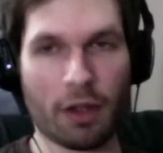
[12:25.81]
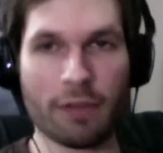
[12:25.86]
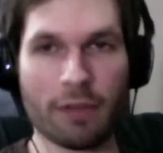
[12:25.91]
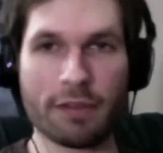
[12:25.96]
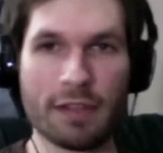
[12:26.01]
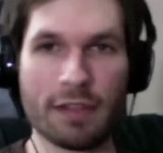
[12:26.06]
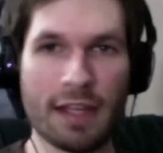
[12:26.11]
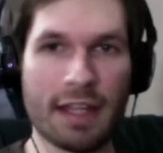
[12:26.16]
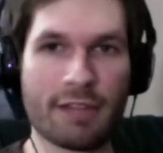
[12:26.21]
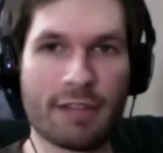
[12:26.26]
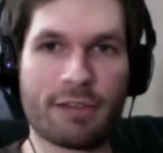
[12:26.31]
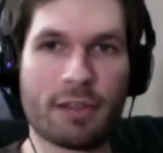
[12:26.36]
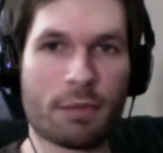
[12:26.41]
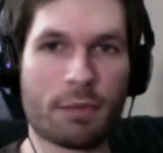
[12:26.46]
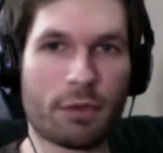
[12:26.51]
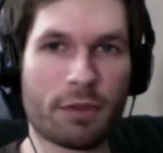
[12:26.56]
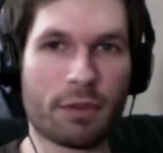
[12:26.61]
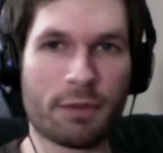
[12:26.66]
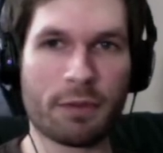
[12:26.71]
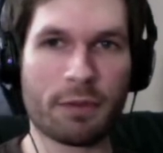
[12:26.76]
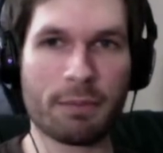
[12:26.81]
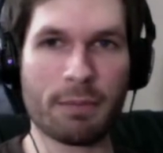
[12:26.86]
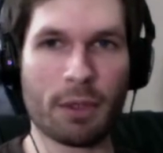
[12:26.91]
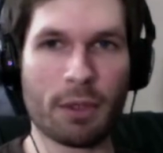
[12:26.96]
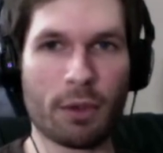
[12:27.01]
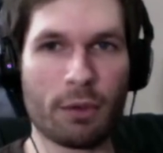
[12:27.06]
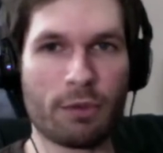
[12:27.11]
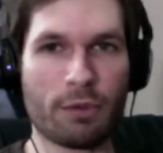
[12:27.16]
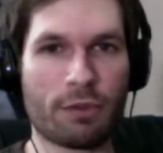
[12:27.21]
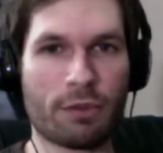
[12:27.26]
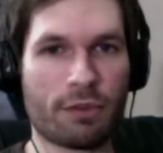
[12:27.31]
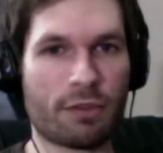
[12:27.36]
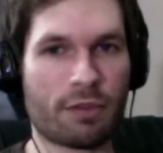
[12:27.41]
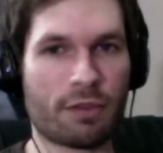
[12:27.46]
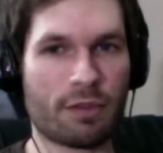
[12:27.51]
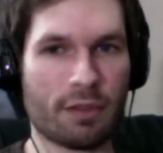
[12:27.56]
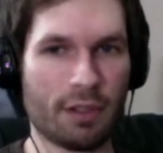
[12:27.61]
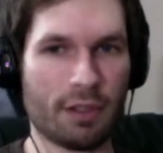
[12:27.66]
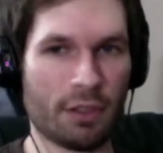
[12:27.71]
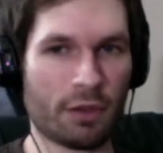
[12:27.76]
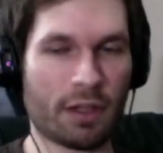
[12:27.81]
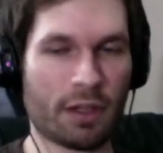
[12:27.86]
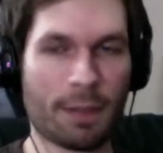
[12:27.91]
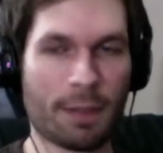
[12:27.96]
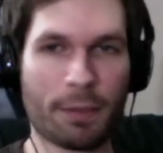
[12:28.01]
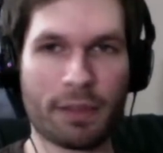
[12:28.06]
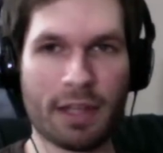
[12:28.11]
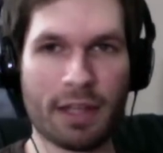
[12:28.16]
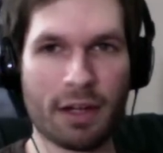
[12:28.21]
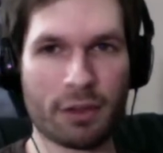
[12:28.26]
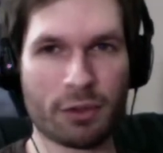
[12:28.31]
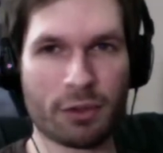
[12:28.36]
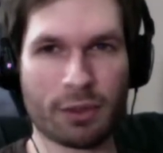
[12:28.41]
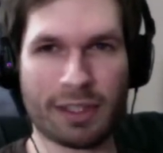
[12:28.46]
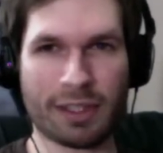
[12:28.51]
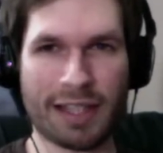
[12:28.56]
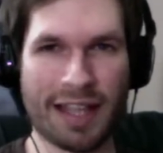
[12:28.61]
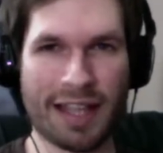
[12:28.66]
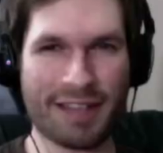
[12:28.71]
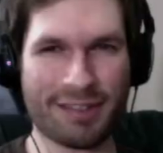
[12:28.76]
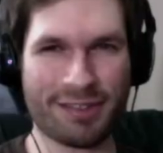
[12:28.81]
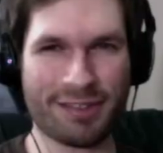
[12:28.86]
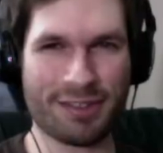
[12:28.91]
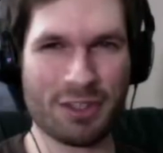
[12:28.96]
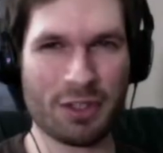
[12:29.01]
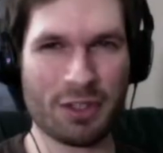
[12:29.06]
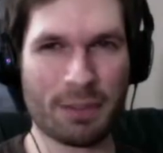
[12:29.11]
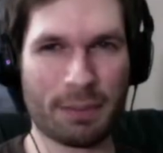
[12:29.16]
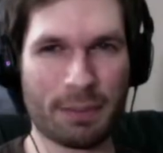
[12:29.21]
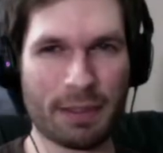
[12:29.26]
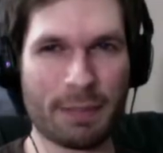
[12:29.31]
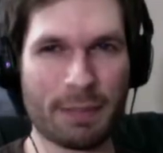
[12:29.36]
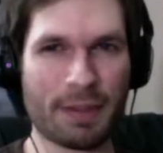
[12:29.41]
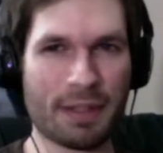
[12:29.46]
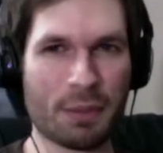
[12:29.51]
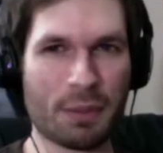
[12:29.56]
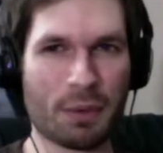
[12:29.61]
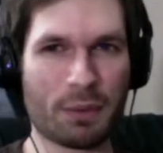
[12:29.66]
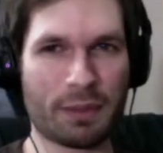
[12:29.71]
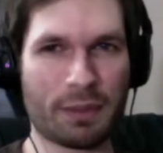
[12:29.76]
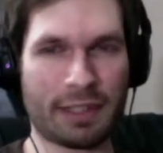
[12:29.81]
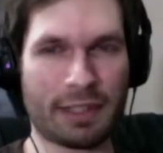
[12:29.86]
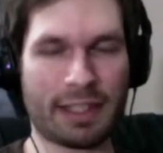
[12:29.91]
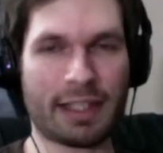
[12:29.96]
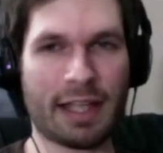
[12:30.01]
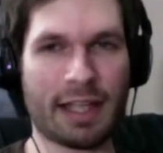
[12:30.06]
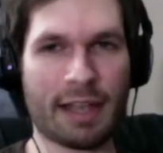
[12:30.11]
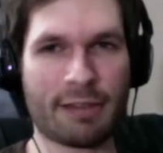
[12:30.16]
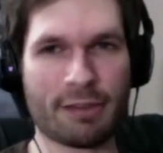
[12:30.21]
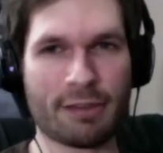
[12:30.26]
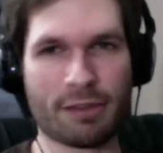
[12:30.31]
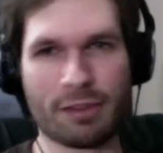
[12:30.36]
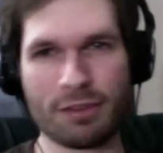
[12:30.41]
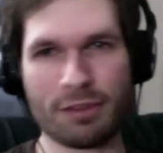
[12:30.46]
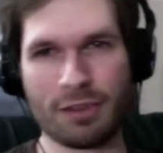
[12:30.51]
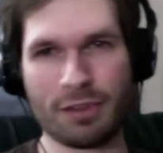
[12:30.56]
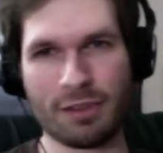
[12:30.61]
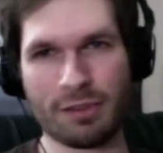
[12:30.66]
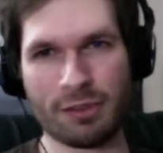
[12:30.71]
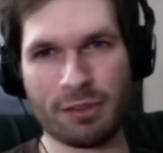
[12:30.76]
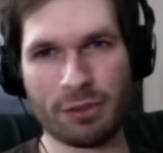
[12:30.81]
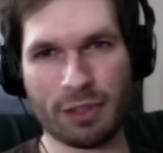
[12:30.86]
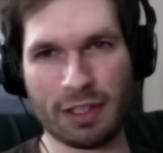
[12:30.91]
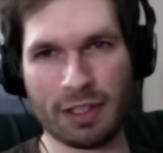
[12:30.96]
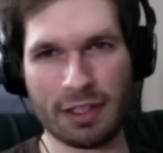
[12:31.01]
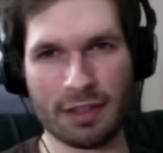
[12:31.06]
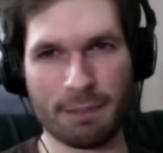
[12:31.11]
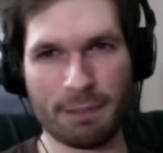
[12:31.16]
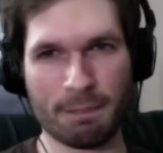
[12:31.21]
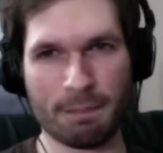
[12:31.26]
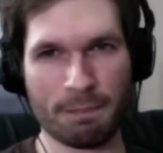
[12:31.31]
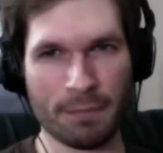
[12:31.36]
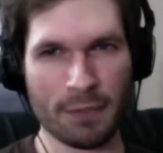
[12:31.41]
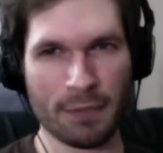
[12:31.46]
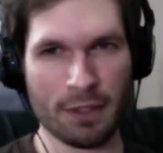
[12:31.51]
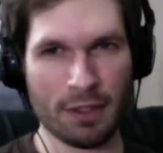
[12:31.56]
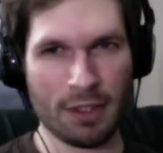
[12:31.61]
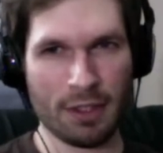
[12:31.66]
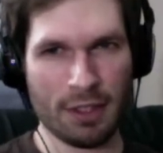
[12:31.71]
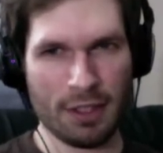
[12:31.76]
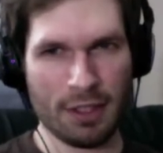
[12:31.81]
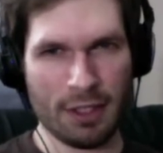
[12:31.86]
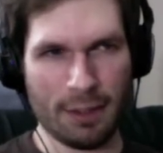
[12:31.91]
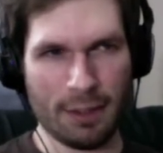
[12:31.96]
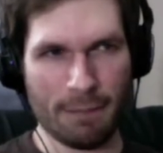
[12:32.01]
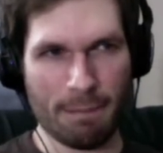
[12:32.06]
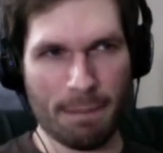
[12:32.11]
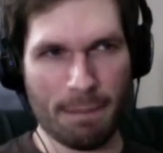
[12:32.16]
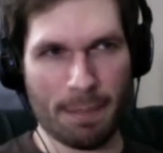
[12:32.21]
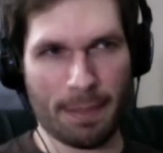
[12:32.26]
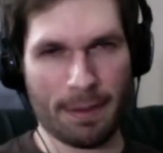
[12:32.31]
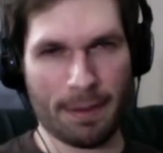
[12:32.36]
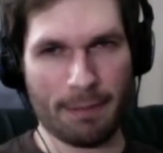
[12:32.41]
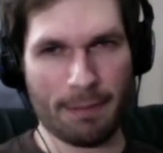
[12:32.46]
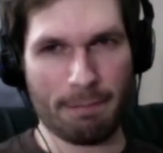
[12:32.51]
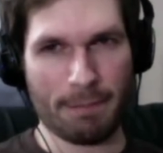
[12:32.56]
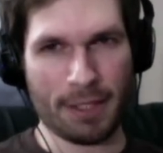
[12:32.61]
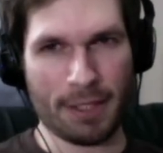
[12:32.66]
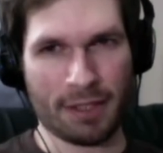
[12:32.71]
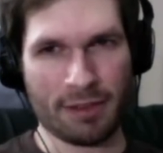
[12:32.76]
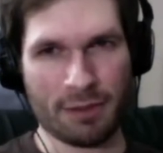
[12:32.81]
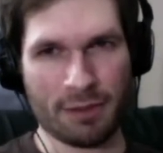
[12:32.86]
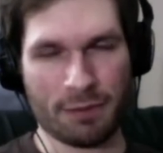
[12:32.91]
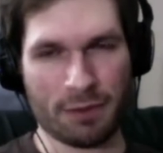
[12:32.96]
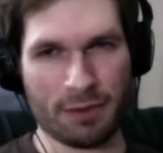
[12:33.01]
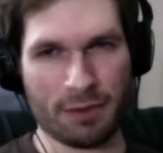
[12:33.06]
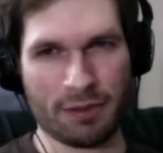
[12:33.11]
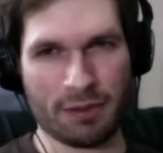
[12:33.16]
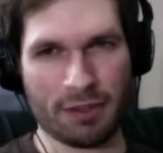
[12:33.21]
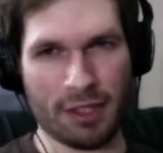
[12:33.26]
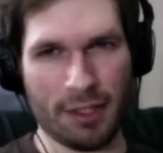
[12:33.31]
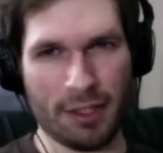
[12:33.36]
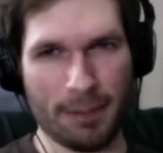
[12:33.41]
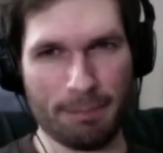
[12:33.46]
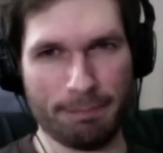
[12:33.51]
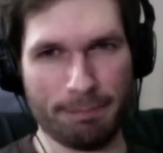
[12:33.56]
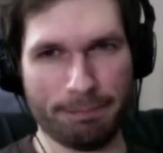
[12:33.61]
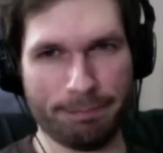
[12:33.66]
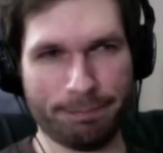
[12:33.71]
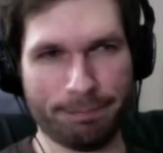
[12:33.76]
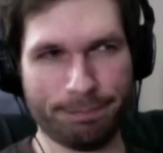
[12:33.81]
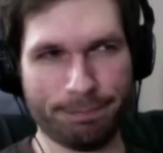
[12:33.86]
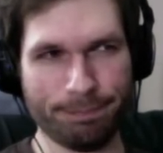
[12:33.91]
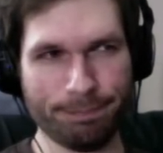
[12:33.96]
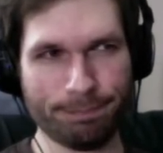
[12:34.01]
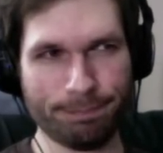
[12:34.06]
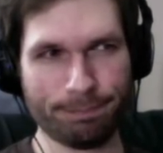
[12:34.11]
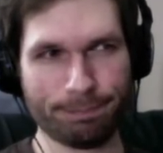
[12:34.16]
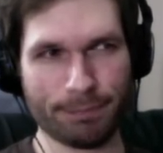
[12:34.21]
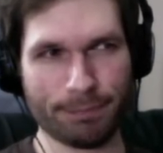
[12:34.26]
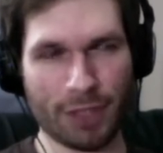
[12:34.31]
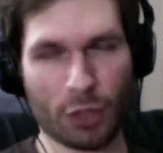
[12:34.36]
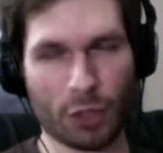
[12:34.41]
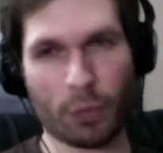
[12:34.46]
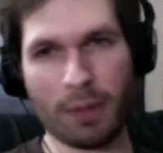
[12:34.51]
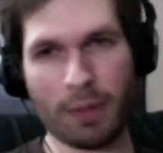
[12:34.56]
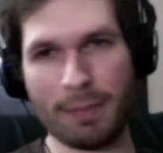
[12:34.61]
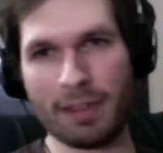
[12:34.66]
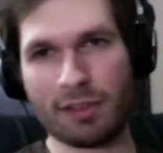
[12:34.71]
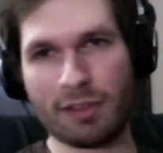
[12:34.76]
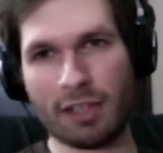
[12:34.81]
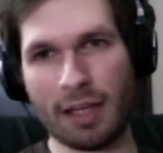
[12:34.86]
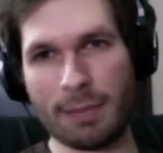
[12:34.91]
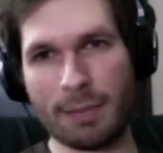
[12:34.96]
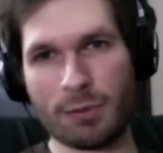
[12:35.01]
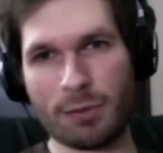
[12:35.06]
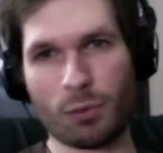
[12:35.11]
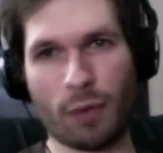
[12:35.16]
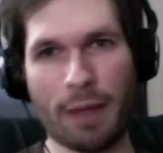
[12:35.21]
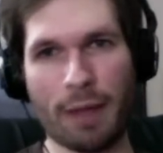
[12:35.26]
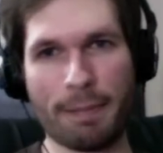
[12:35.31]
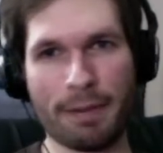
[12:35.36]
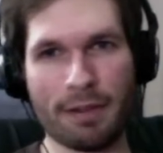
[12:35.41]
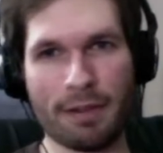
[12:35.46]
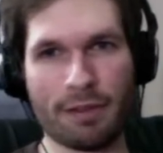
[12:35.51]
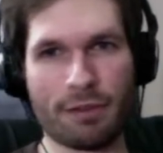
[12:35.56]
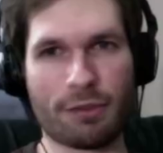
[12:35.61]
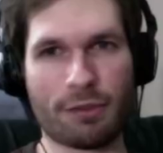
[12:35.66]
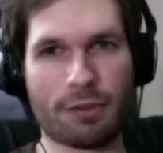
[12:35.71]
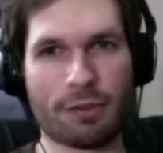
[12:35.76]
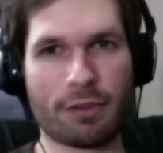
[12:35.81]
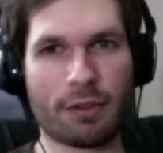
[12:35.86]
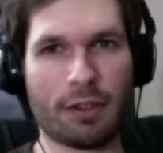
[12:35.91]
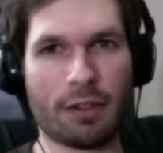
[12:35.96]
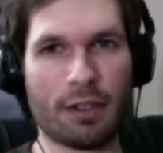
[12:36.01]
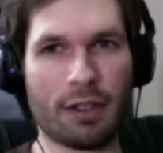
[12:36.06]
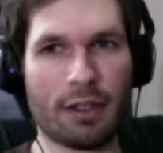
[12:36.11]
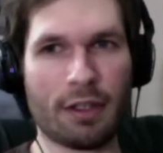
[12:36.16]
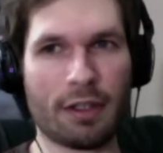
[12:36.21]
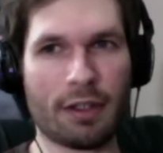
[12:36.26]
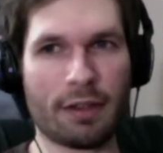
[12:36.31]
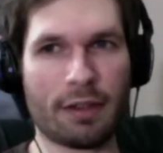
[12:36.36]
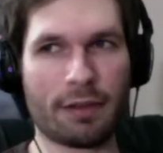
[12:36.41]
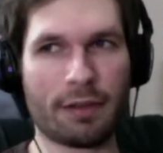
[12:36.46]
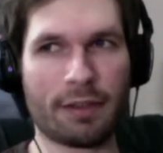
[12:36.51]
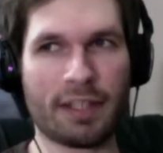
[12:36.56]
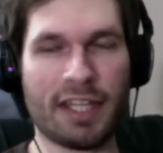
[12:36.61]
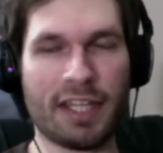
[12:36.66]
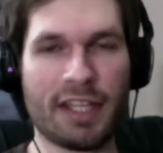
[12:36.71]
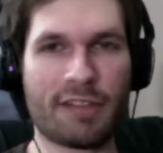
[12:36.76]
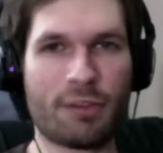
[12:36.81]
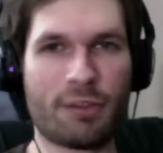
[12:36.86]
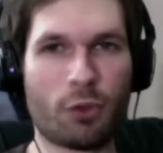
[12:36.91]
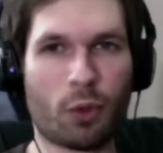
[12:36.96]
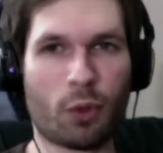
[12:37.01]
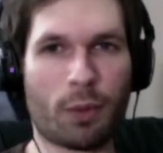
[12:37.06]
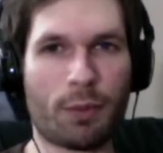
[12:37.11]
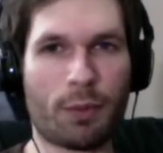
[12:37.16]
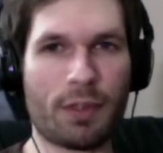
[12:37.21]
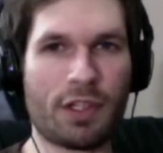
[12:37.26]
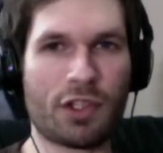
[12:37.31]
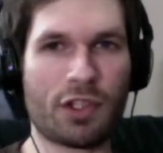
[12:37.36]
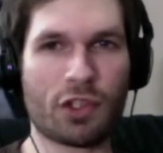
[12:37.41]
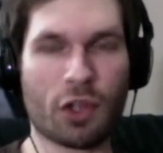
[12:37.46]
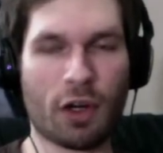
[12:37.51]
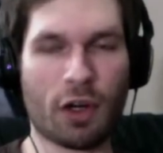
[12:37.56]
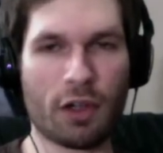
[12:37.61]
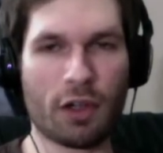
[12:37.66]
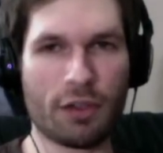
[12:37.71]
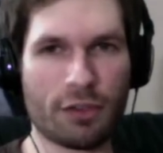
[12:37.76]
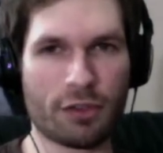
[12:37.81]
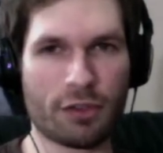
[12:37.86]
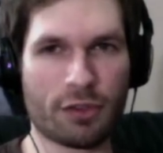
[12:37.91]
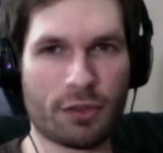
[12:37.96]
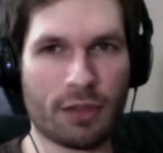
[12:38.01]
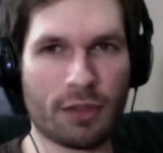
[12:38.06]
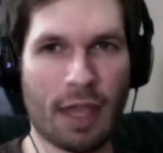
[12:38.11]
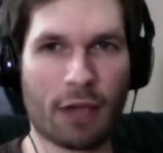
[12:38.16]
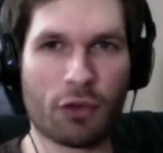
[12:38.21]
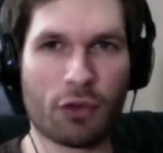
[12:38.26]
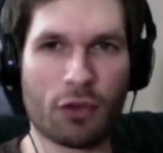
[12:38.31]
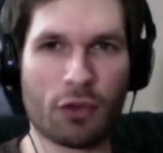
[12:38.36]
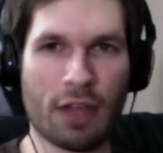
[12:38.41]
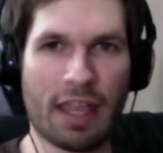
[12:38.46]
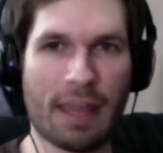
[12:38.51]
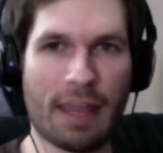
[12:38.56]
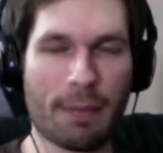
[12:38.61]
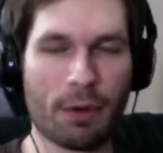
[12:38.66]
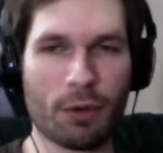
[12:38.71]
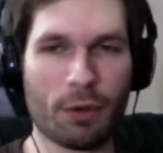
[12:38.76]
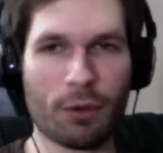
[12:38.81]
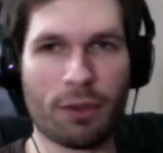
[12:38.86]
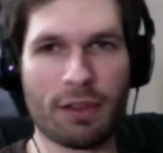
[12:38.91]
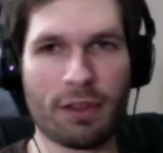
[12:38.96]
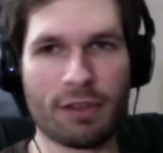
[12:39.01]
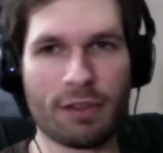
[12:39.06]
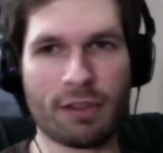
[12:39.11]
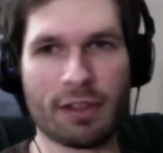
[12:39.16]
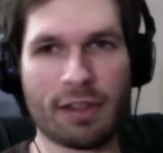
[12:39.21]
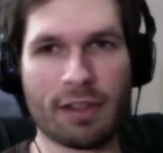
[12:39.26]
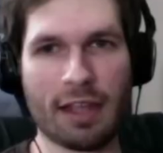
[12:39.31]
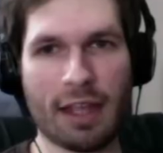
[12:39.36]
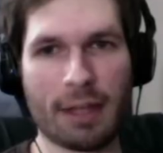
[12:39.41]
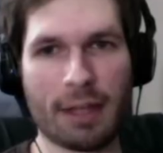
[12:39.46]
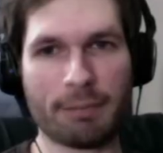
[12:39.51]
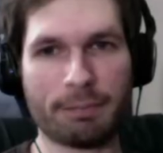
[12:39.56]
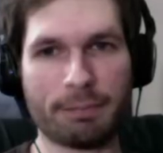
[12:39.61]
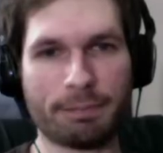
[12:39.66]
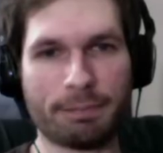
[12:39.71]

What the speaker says: had several different modes, you know, a couple character classes that you could play, but they weren't really classes because you could still kind of pick different equipment types, weapons, kits, door breach charges, extra ammo, things like that.